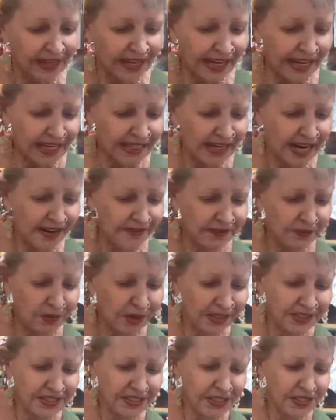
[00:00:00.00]
and I
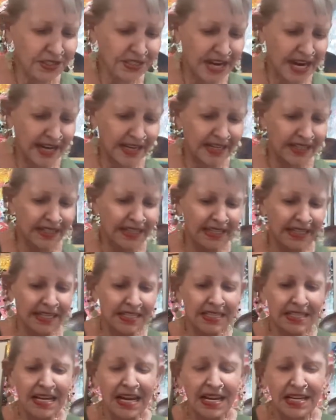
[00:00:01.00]
want to take and get
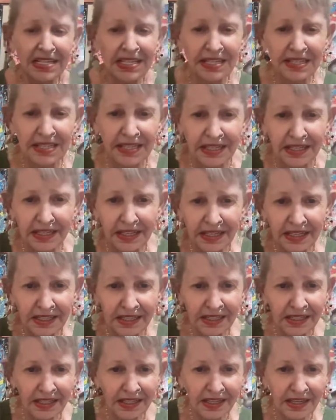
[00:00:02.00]
it tested.
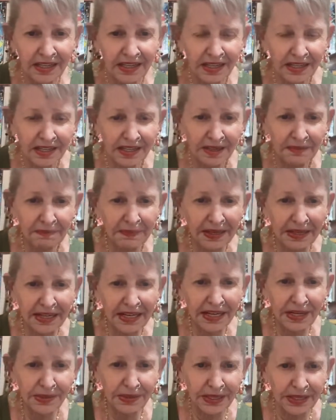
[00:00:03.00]
But
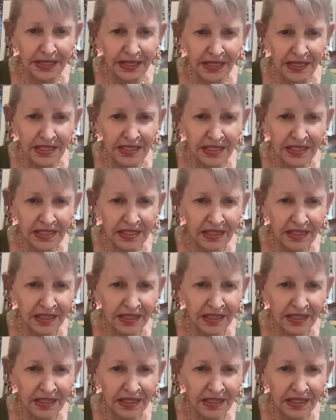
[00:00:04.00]
here it is.